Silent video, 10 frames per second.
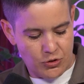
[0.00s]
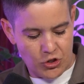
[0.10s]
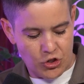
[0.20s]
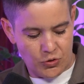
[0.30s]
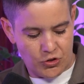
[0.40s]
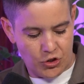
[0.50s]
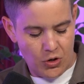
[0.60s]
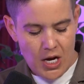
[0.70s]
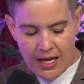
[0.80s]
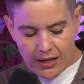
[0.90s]
doing shoes too.
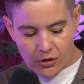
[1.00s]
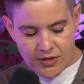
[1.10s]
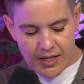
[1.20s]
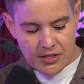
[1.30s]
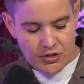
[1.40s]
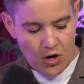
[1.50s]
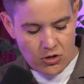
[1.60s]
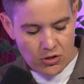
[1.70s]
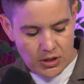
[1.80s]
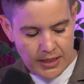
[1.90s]
It looks like a
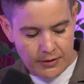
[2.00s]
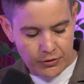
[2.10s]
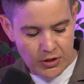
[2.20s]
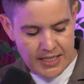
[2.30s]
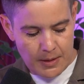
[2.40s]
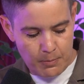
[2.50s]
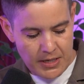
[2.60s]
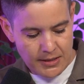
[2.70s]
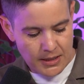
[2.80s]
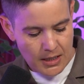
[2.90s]
soccer cleat for a
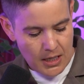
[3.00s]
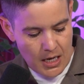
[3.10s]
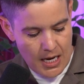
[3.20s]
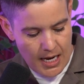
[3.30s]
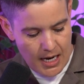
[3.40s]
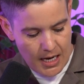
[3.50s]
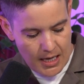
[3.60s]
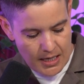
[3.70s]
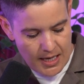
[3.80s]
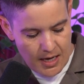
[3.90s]
Timbit.
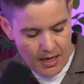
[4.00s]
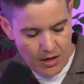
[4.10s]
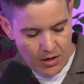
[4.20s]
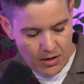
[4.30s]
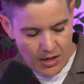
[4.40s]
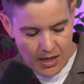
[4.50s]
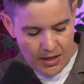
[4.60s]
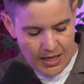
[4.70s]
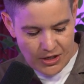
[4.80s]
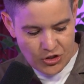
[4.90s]
And then
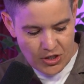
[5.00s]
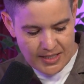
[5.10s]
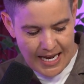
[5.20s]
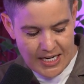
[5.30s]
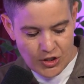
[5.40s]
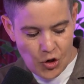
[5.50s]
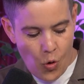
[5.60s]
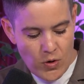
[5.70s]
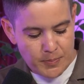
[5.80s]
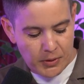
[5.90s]
it's just, and he's
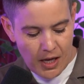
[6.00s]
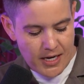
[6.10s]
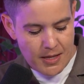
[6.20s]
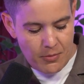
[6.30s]
always plugging